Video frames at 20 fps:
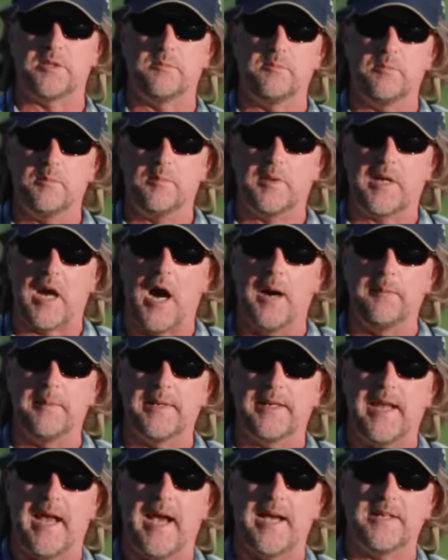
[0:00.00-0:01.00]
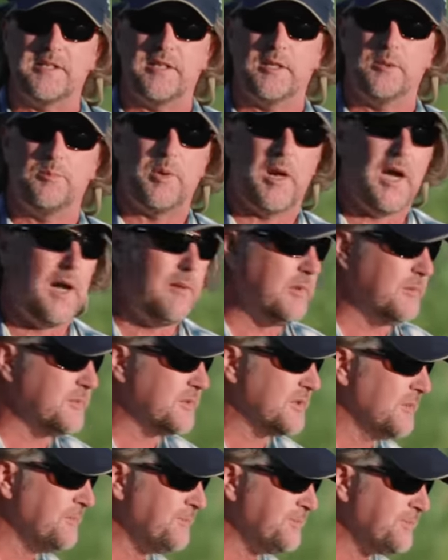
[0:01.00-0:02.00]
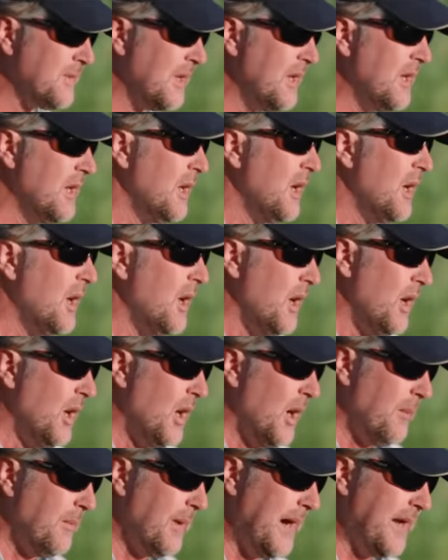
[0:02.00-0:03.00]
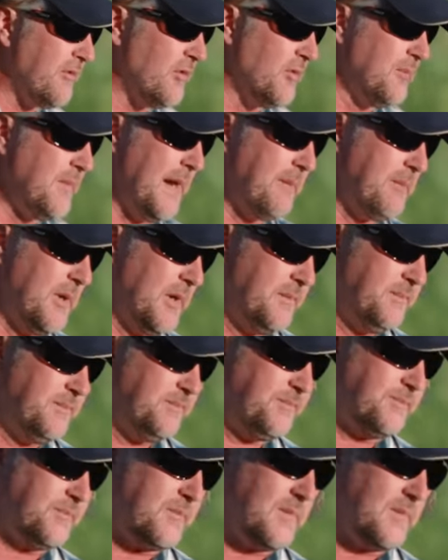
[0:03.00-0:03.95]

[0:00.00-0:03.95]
some common casting problems. But remember,